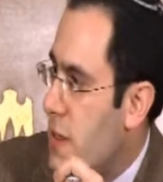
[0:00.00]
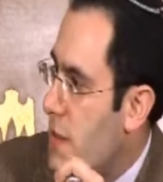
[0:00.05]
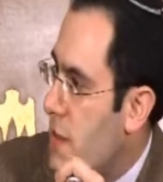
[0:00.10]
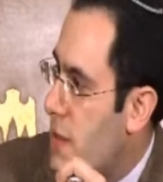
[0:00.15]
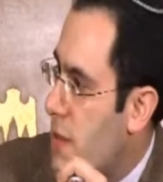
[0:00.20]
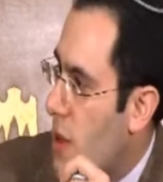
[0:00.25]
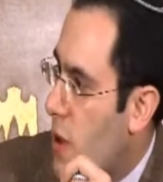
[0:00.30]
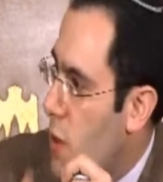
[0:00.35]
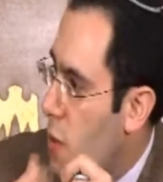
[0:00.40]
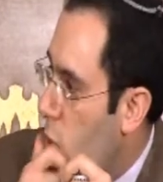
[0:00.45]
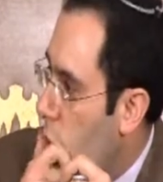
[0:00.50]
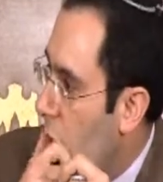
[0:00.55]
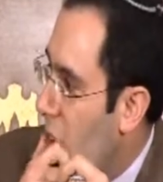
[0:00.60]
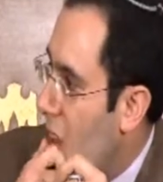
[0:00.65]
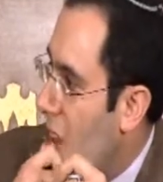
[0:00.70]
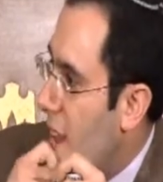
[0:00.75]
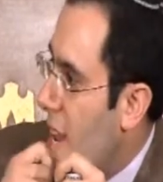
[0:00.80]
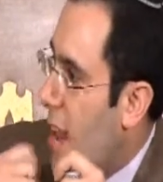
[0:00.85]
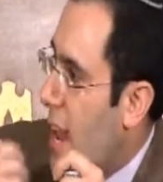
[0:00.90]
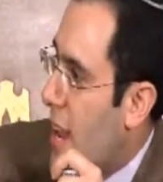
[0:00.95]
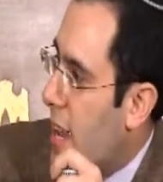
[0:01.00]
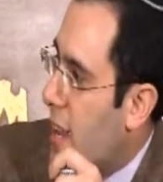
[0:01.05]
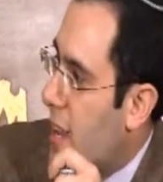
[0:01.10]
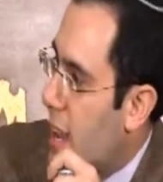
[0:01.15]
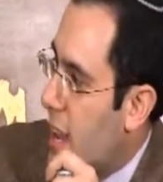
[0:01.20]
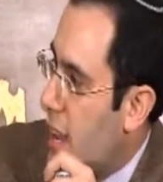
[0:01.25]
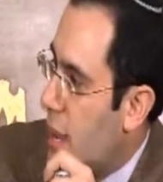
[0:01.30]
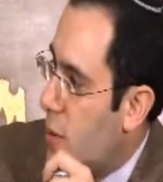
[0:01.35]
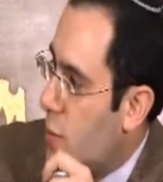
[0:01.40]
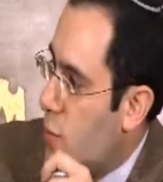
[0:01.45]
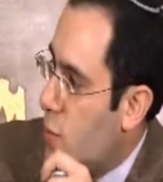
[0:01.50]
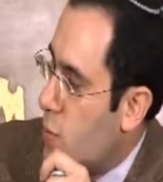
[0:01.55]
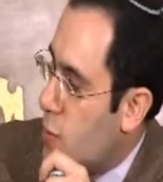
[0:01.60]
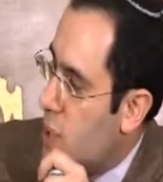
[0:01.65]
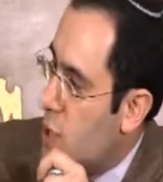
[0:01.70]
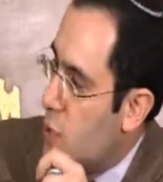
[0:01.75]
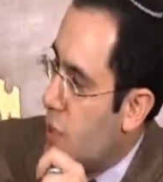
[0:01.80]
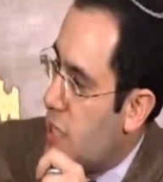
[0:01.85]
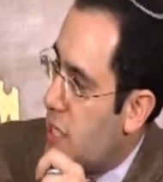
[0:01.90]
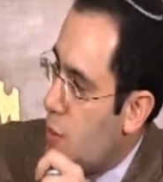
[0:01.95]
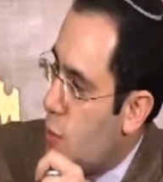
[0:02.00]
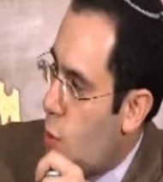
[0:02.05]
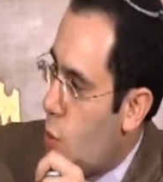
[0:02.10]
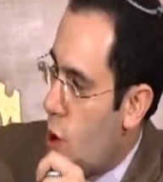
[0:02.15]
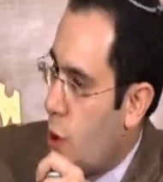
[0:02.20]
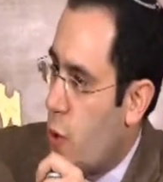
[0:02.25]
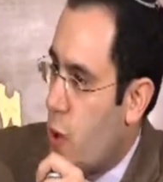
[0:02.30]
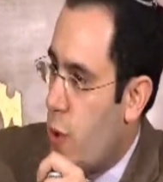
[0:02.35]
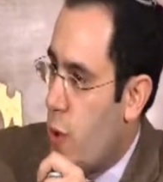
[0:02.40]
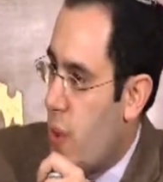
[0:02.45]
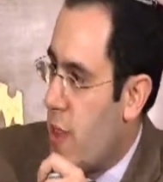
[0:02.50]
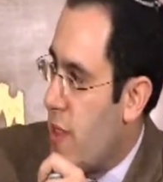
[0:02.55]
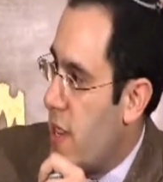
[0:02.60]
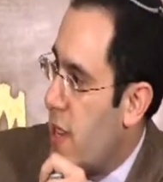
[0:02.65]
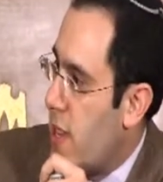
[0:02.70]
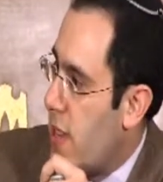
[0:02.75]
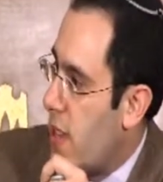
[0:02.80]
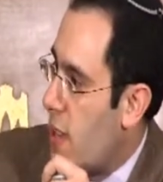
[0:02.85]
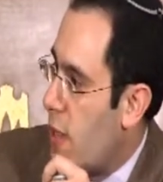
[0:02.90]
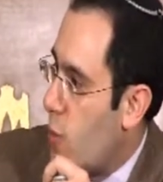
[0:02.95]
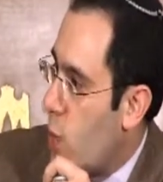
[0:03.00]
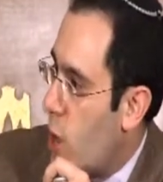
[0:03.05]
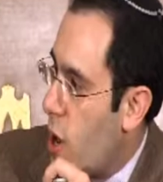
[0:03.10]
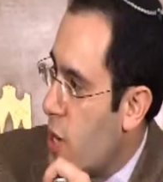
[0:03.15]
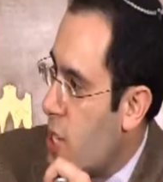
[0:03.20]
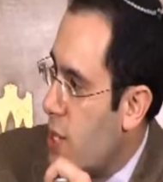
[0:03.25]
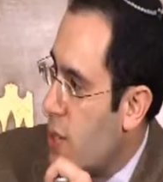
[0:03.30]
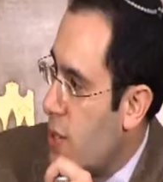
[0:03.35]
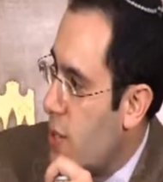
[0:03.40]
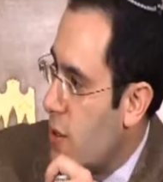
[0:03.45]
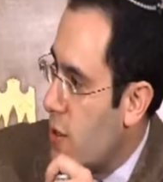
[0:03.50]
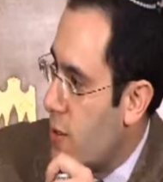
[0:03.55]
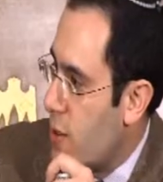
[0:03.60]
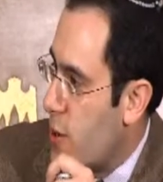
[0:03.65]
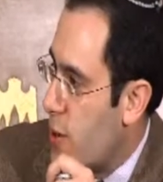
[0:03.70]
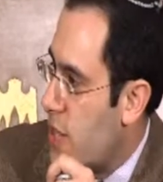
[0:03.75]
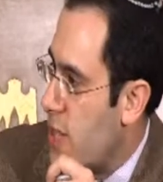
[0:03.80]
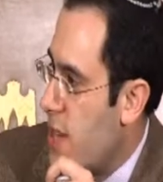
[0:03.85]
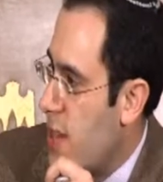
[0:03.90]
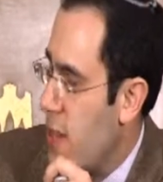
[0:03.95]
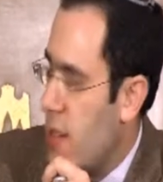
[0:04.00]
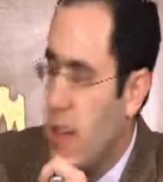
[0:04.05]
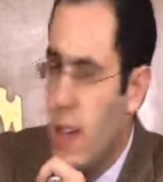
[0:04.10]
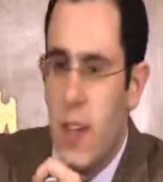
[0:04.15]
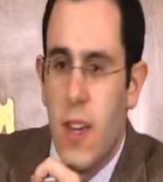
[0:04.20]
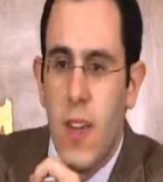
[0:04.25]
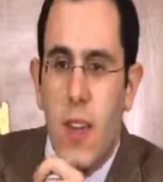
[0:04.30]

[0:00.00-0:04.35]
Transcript: So I was doing some work with the Hillel at Washington University,